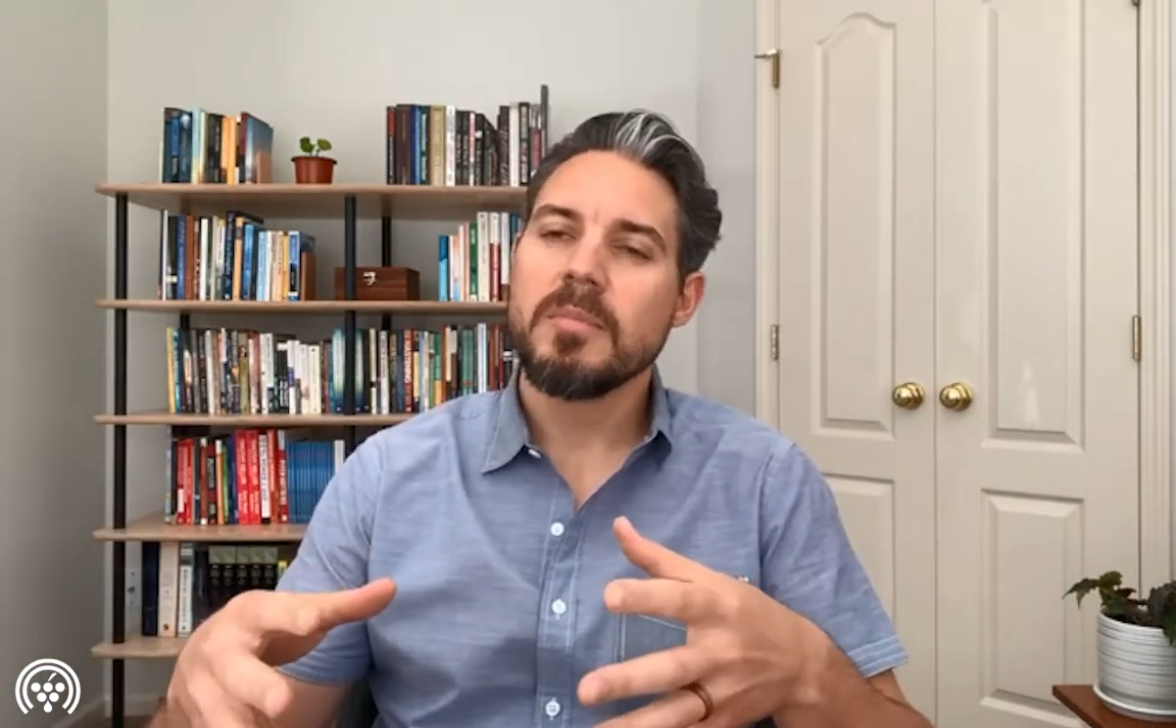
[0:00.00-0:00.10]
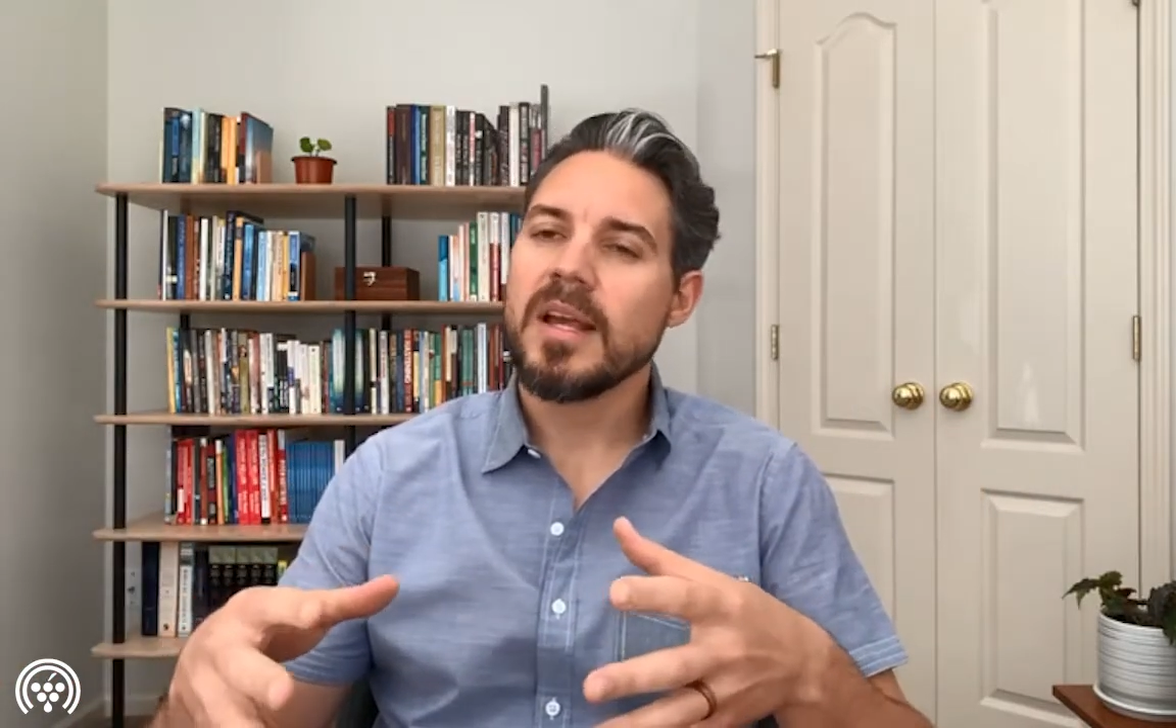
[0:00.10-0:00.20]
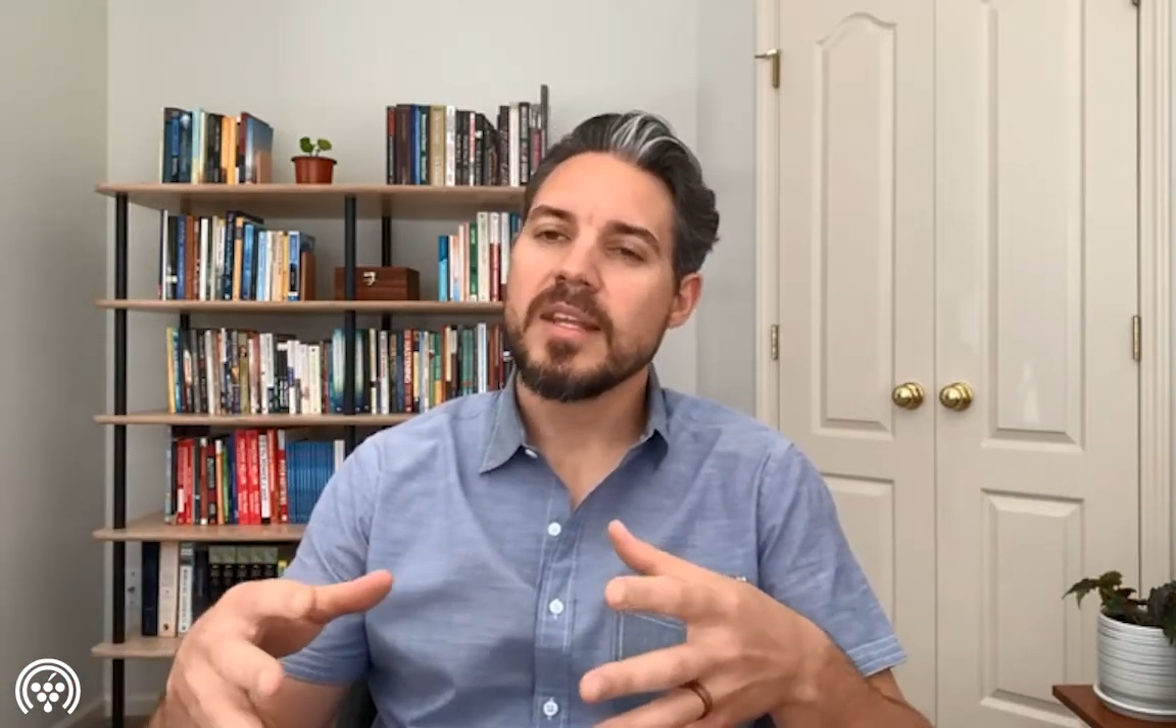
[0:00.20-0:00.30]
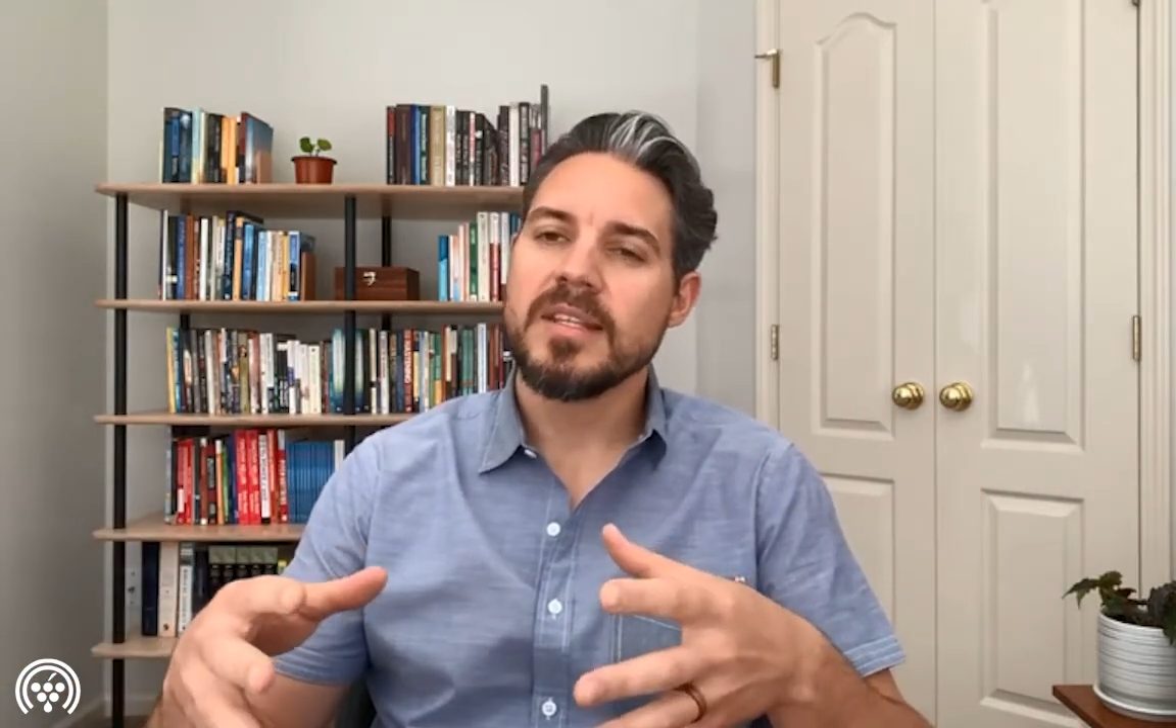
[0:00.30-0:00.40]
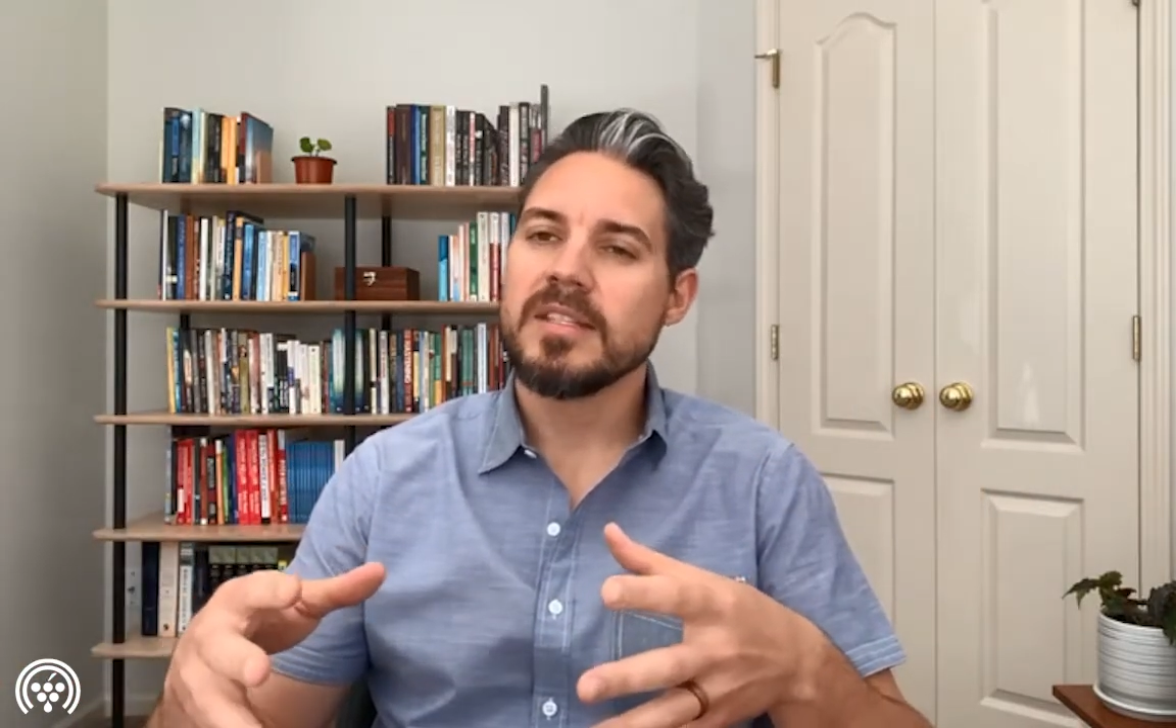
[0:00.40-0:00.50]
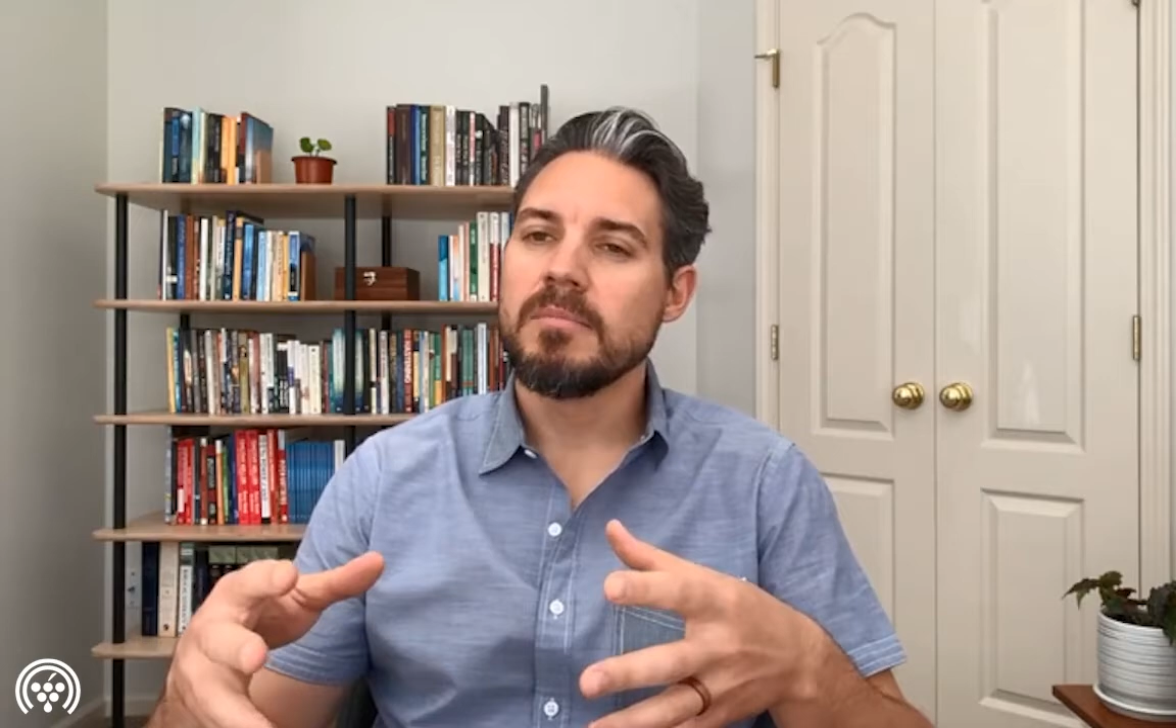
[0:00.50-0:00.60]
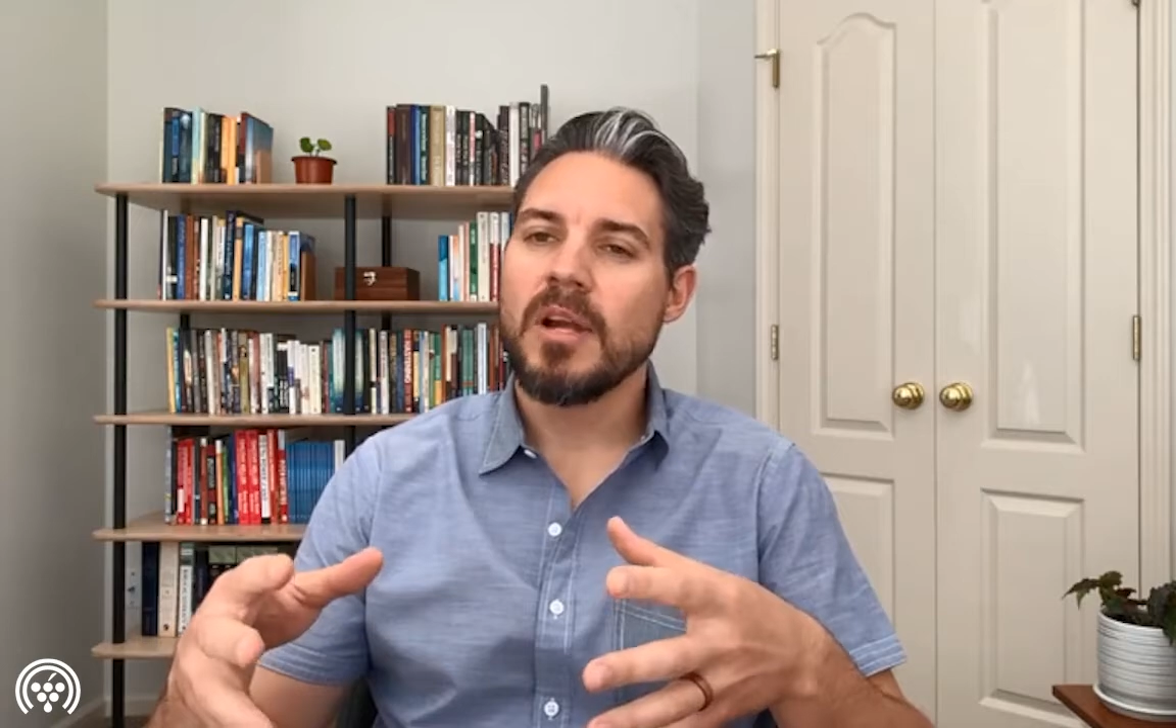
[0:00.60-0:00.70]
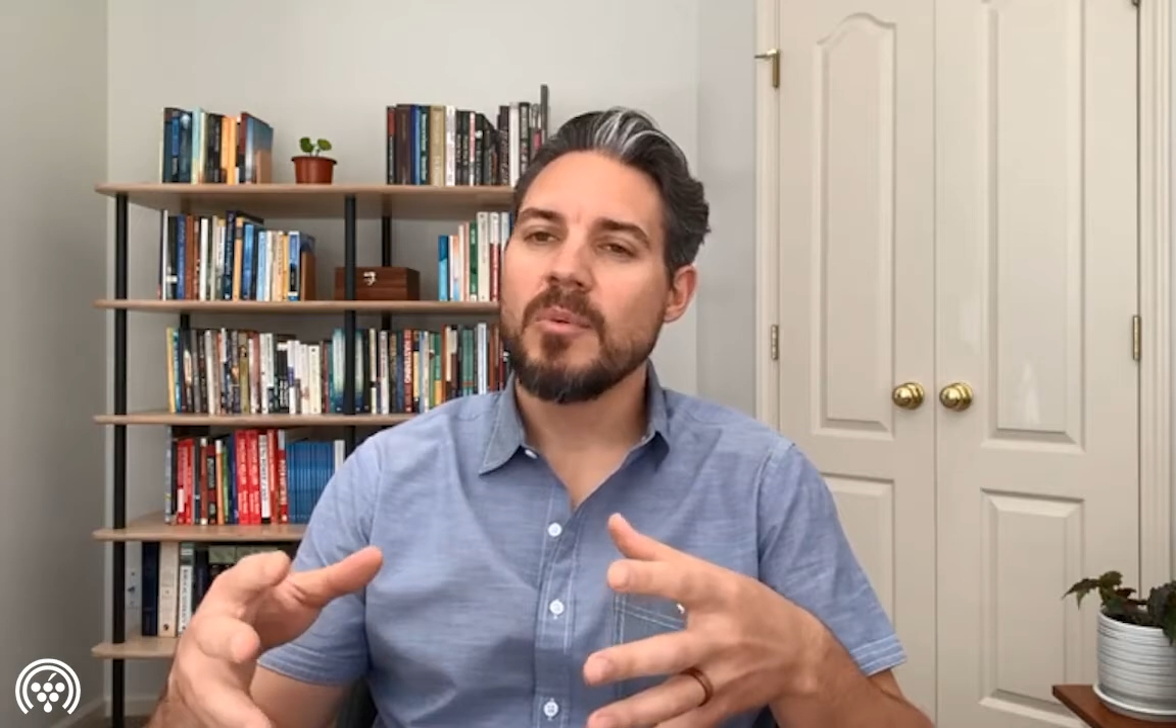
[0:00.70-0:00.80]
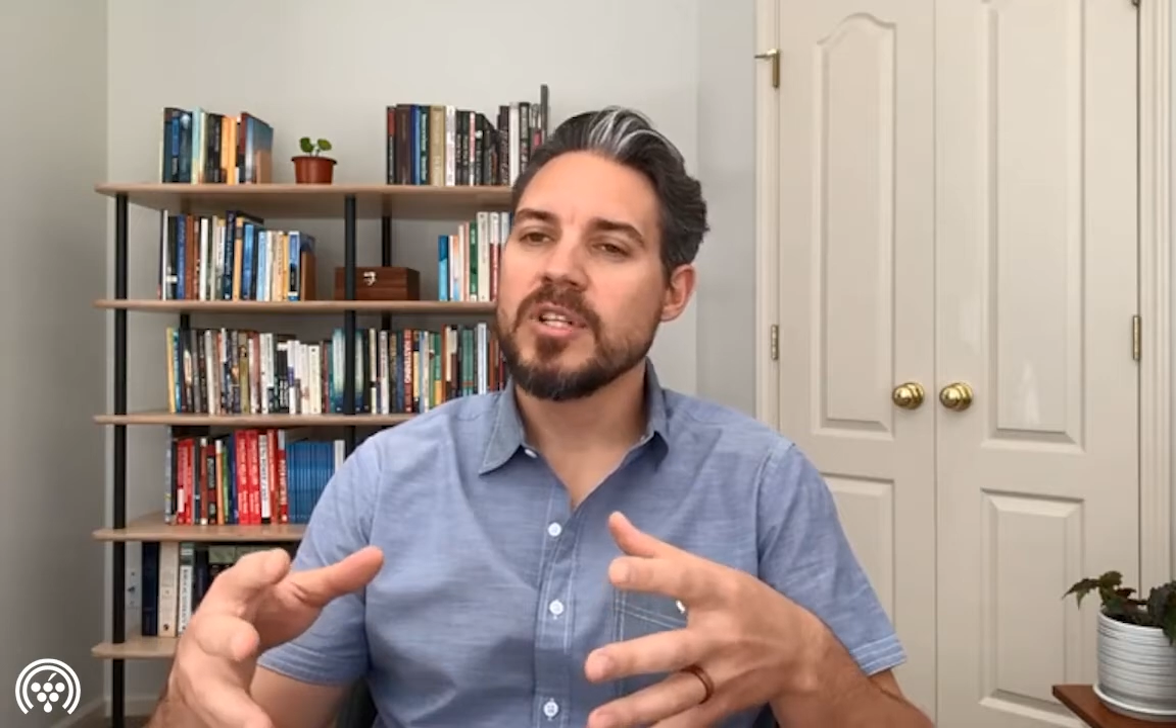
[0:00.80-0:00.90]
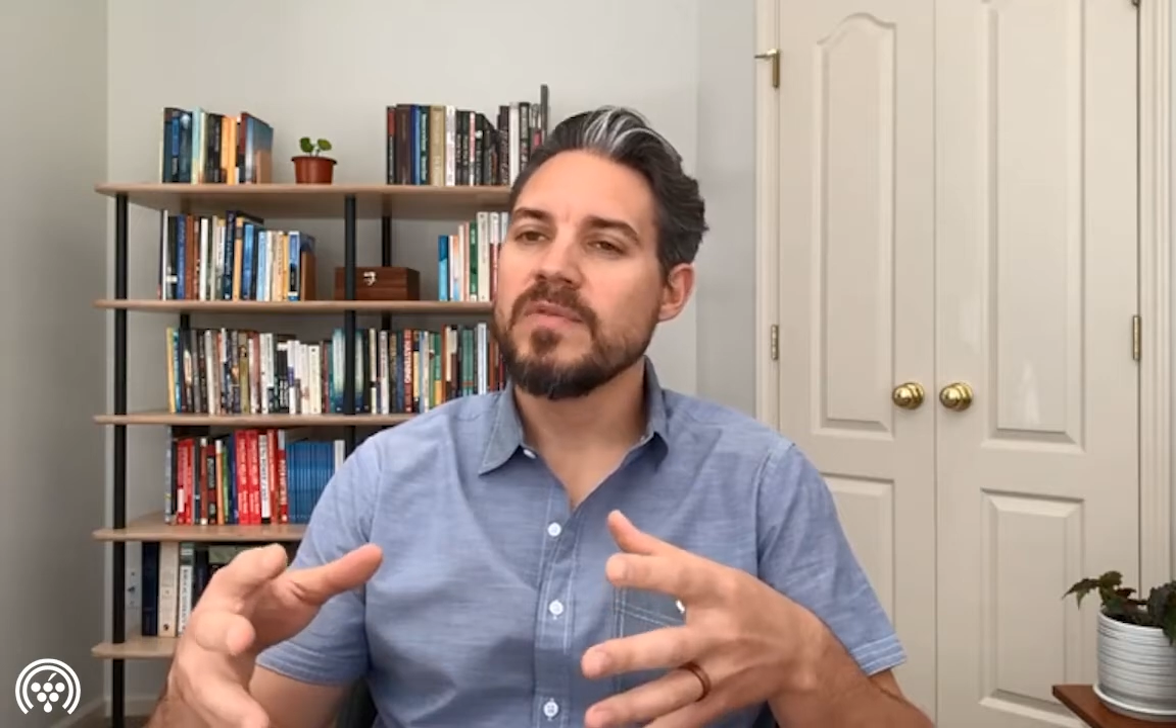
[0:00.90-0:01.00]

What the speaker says: mechanism by which